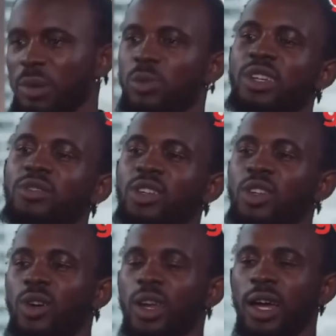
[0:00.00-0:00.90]
people even
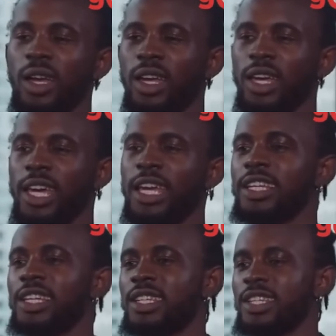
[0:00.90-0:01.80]
know like.
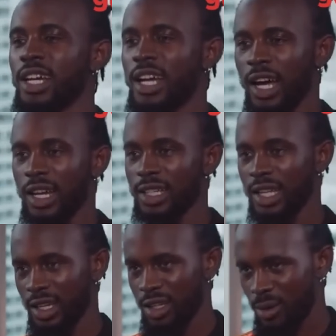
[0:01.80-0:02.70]
In the Ghana
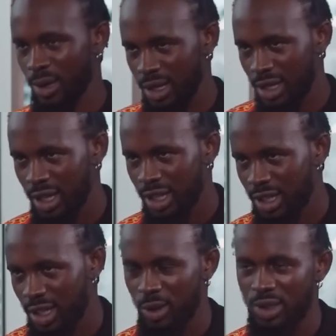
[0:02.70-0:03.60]
that they were,
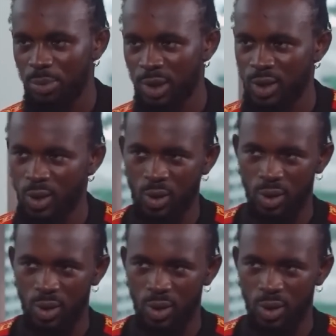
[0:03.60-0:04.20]
there was a place called